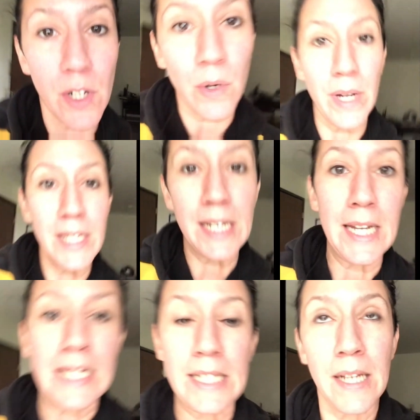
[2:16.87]
going to
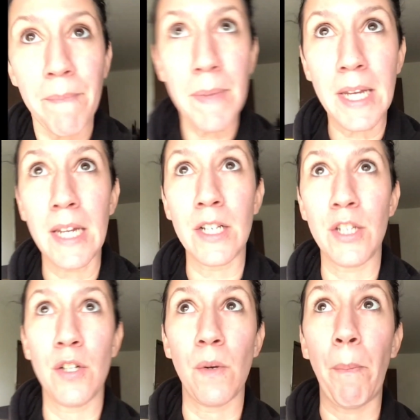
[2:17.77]
need something
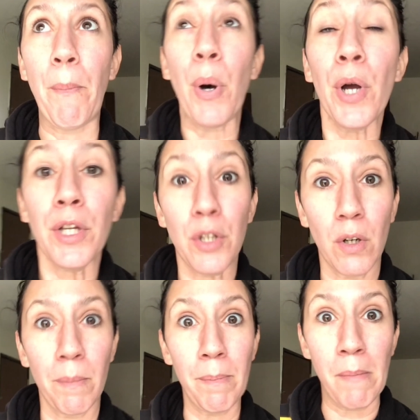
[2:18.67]
to put
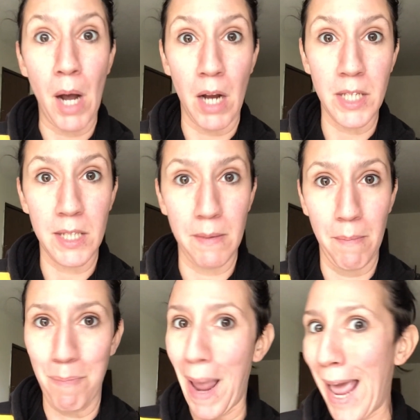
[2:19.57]
your moss
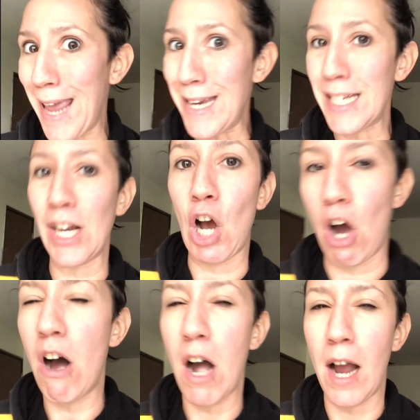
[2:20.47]
paint
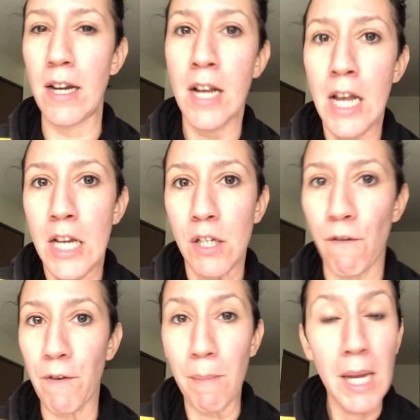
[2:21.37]
on. So
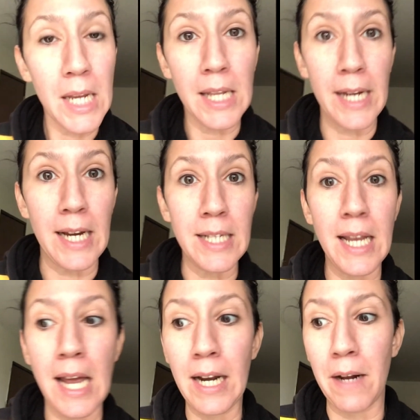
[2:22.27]
for me, like I
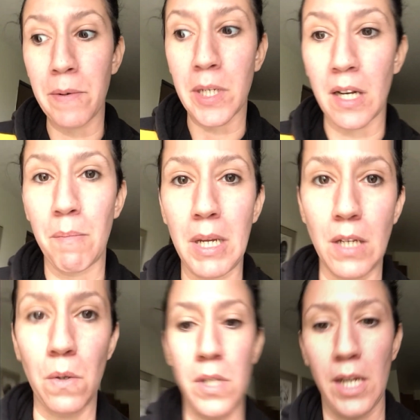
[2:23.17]
said, I was going to be
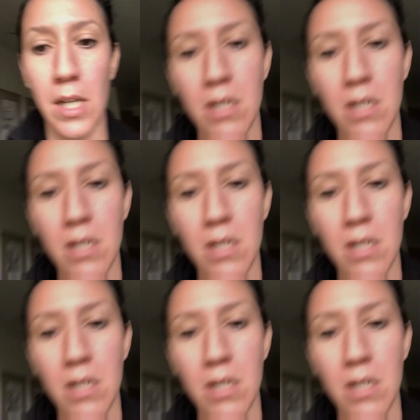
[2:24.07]
using